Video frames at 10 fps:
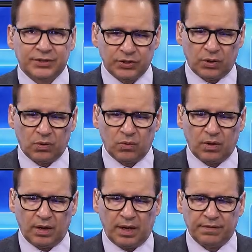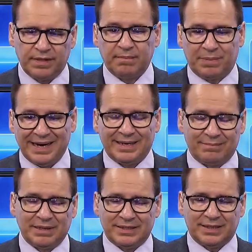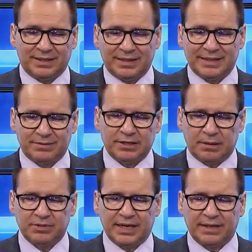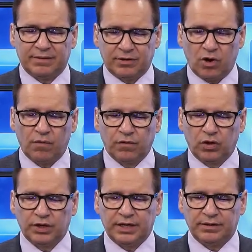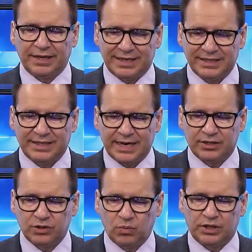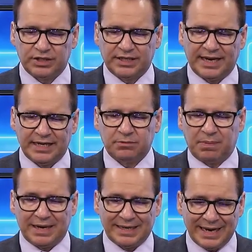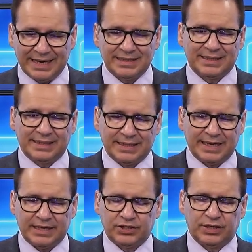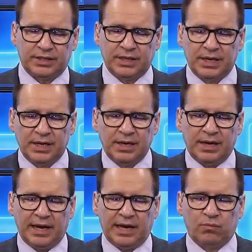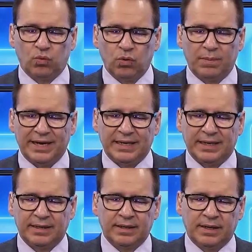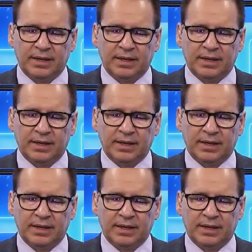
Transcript: So basically, them saying that they're overlooking the extent to which the case-by-case litigation and rulemaking